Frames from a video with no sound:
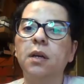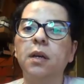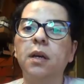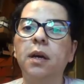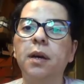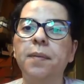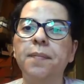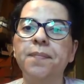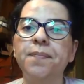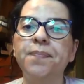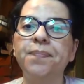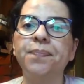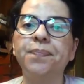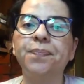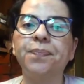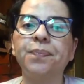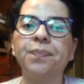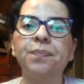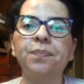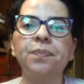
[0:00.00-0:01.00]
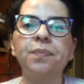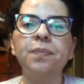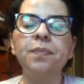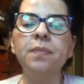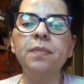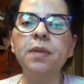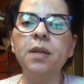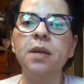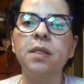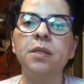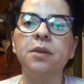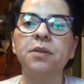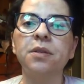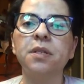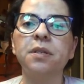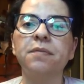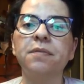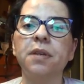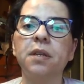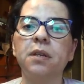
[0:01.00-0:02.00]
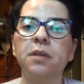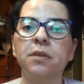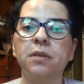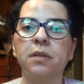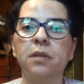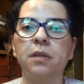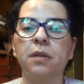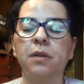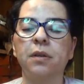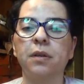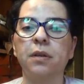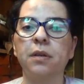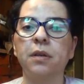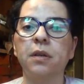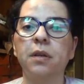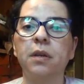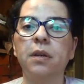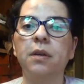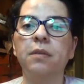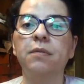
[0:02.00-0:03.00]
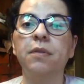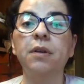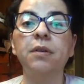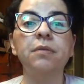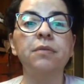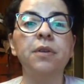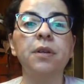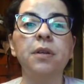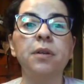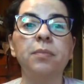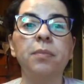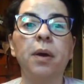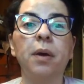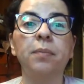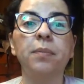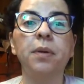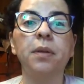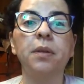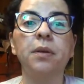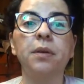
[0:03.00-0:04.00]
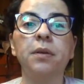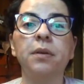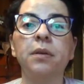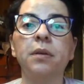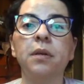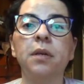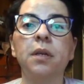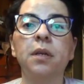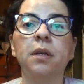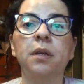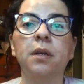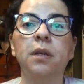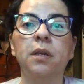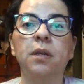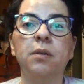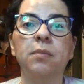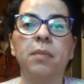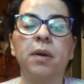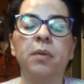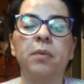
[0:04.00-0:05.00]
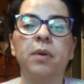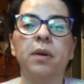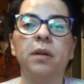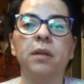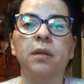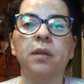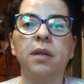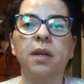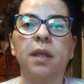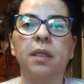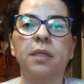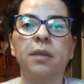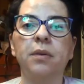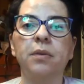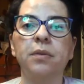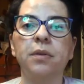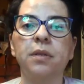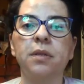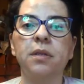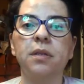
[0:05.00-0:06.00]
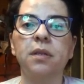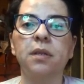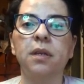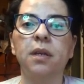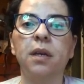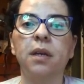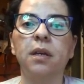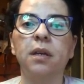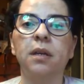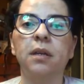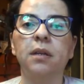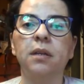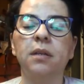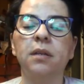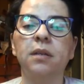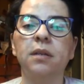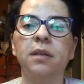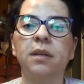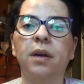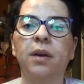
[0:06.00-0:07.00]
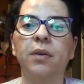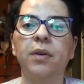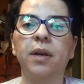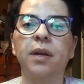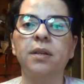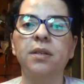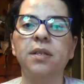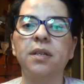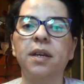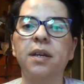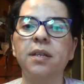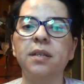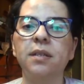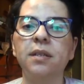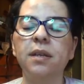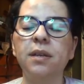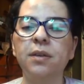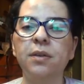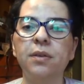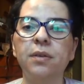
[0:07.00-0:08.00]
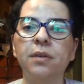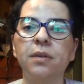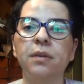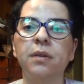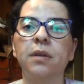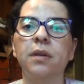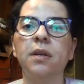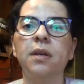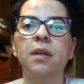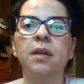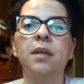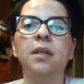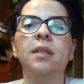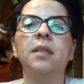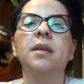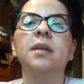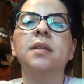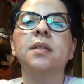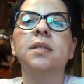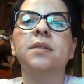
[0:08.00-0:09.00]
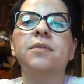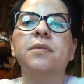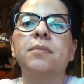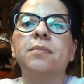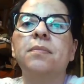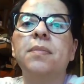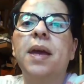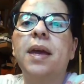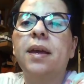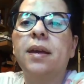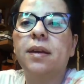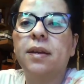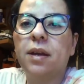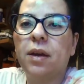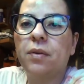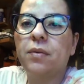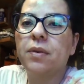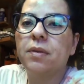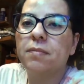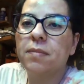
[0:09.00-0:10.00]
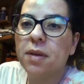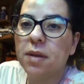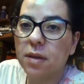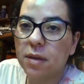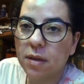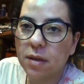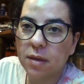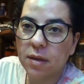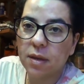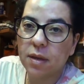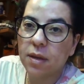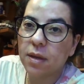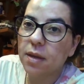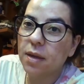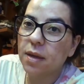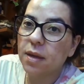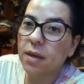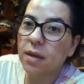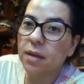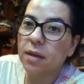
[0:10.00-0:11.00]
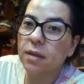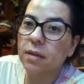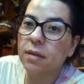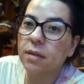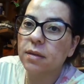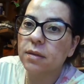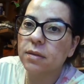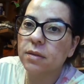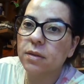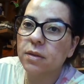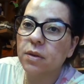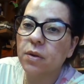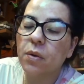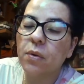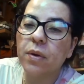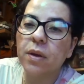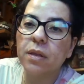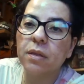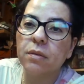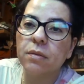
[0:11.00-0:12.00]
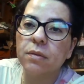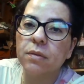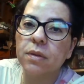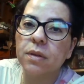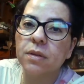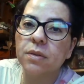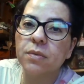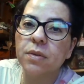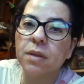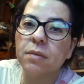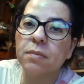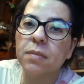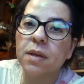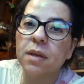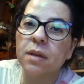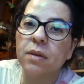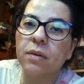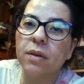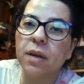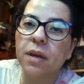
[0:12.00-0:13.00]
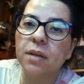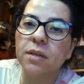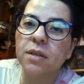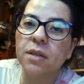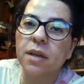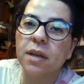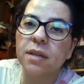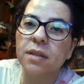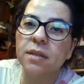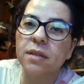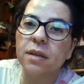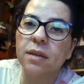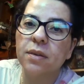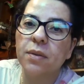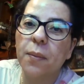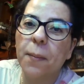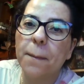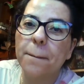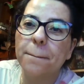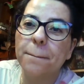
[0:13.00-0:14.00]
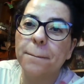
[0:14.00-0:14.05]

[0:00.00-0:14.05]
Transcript: um, there are some videos that are very very popular you might want to look at those. And I'll catch you guys later. Thanks for hanging out with me, and thanks for going through this with me. I'll catch you guys later.